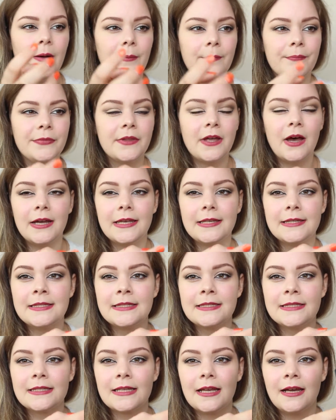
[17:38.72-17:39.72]

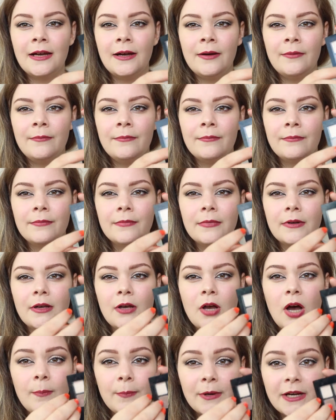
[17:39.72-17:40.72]
nice
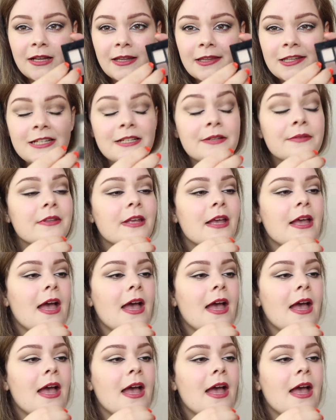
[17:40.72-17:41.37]
copper color,